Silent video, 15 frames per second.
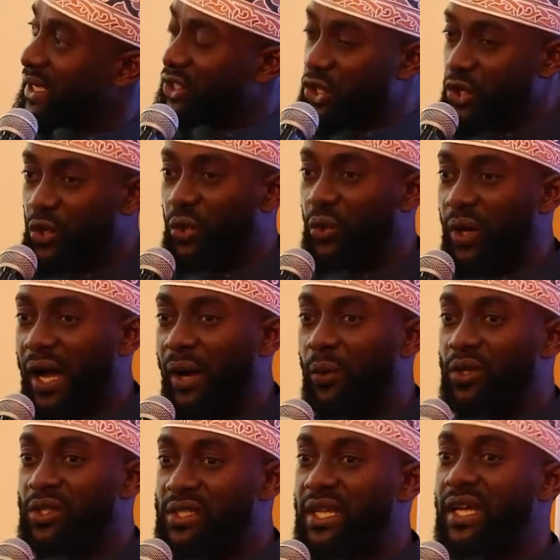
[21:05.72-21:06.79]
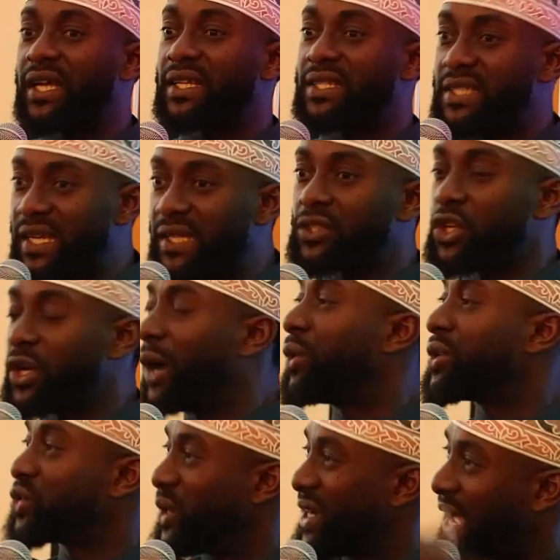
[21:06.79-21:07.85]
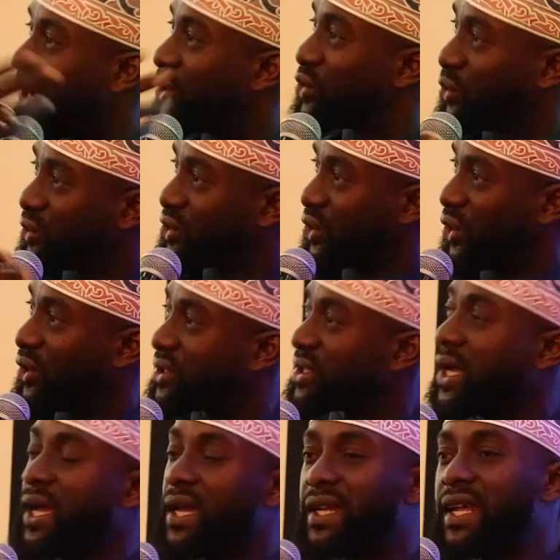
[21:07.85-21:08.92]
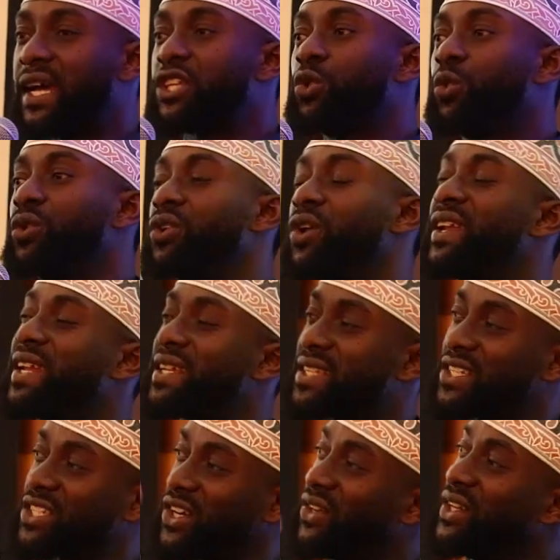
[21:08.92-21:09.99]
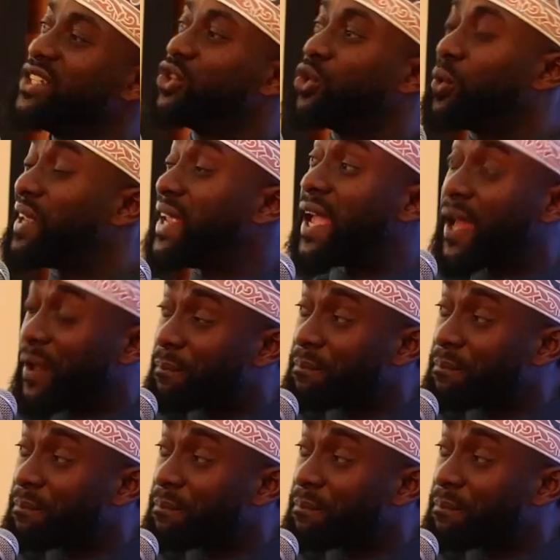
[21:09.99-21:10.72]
You know, I was I was doing household chores that you would not necessarily do here